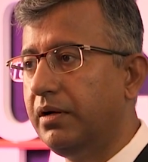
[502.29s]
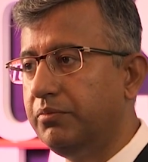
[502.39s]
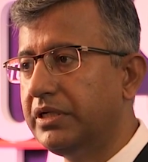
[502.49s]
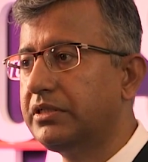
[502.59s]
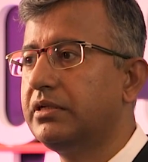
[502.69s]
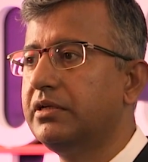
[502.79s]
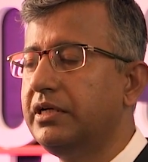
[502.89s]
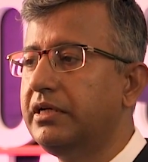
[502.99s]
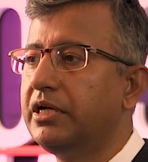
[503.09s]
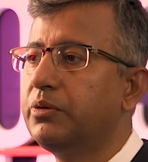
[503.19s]
but
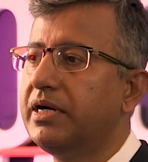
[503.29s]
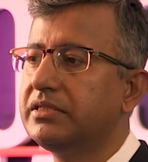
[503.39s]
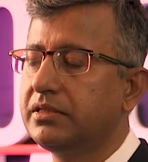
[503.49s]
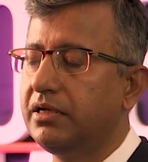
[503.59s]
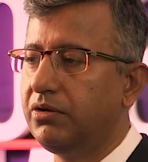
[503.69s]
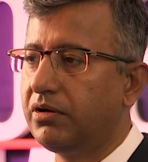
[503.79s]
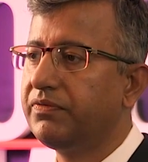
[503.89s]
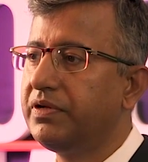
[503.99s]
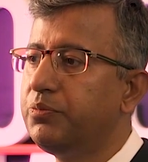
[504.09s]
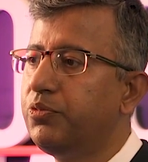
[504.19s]
it requires a lot
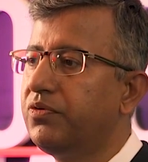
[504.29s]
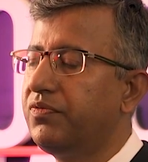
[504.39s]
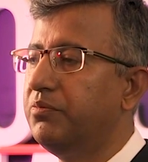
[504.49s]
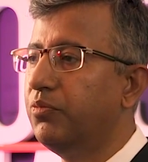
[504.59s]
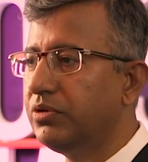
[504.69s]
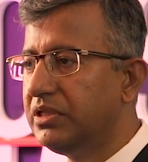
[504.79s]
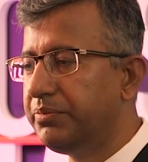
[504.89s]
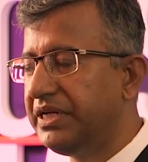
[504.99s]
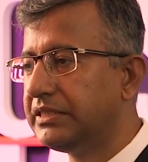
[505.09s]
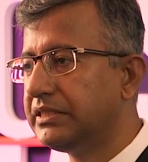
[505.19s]
of input from both the
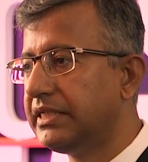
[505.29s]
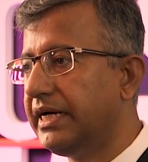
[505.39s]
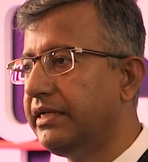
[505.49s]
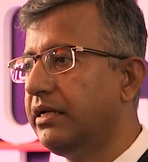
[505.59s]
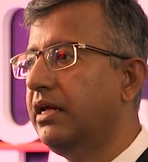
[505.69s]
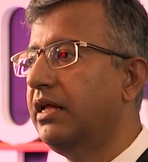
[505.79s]
patient side